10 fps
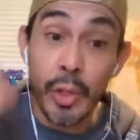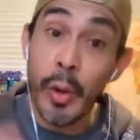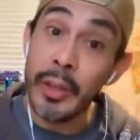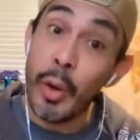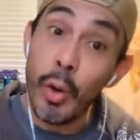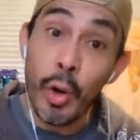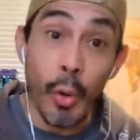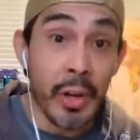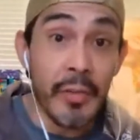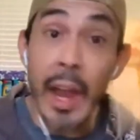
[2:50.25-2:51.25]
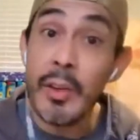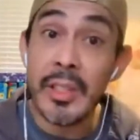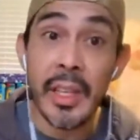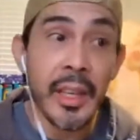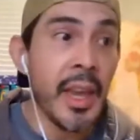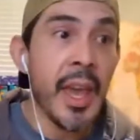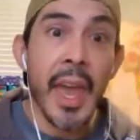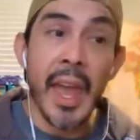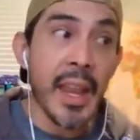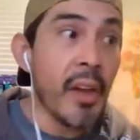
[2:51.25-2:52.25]
during the whole coronavirus thing,
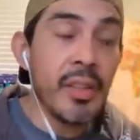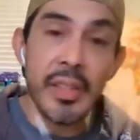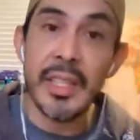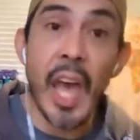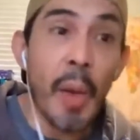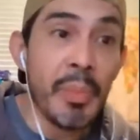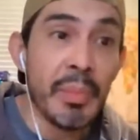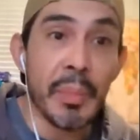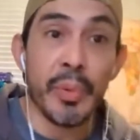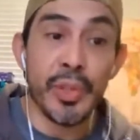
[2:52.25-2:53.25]
and now he's just helping people.